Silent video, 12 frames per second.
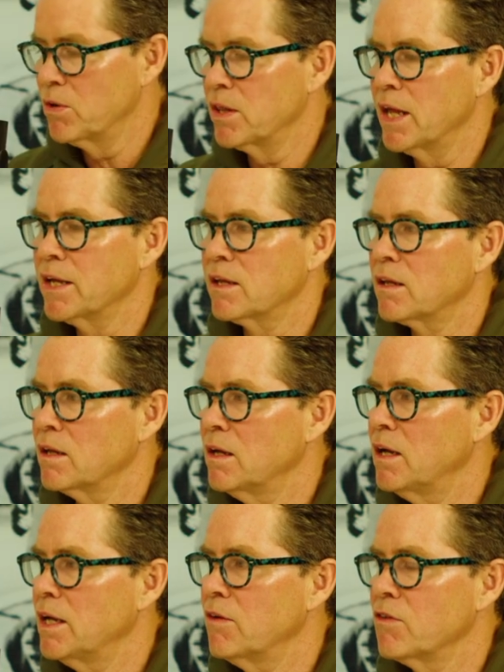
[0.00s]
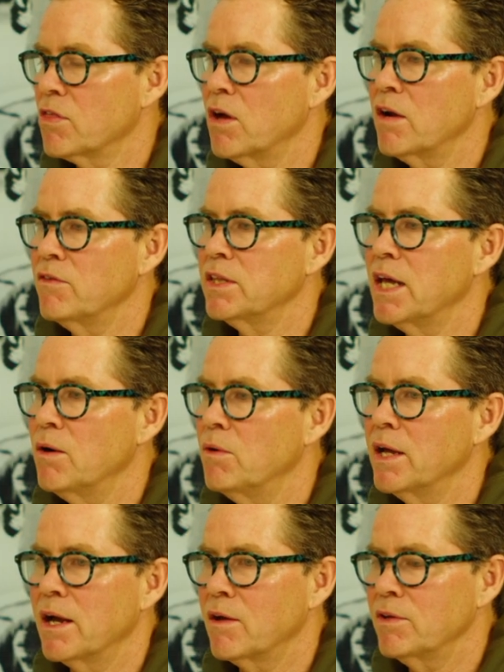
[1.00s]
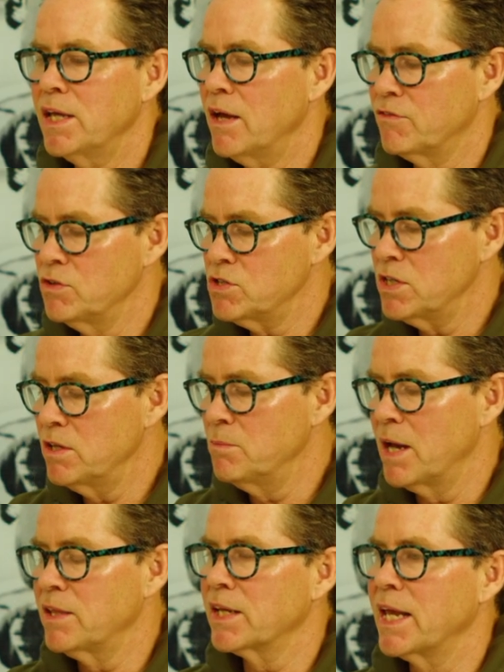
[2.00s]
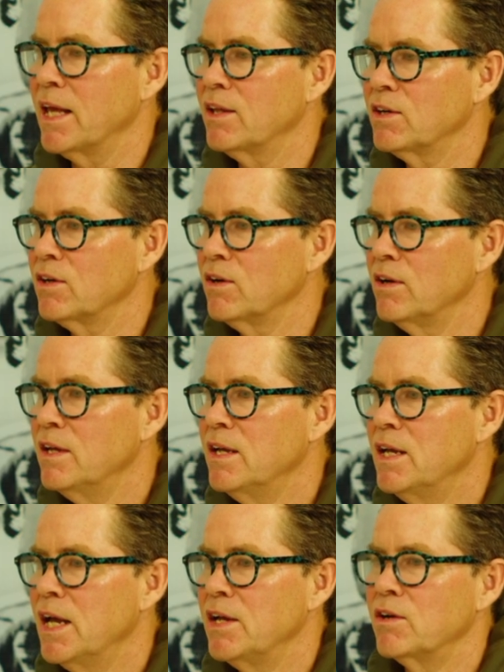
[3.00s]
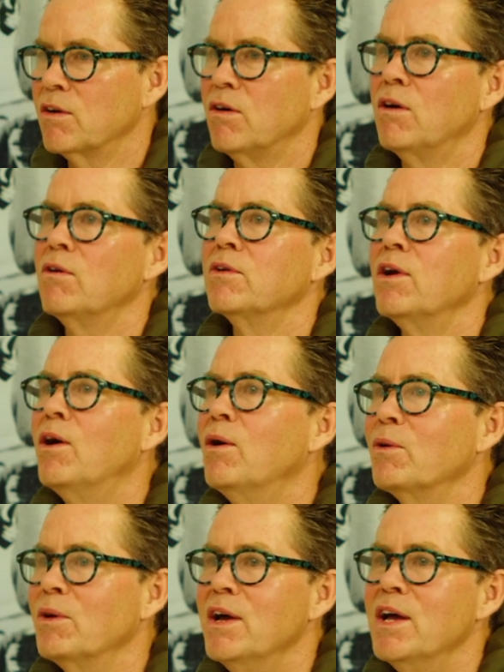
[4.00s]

were like, I never thought of it that way. I go, yeah. If you see them on the calendar, and you go, oh no,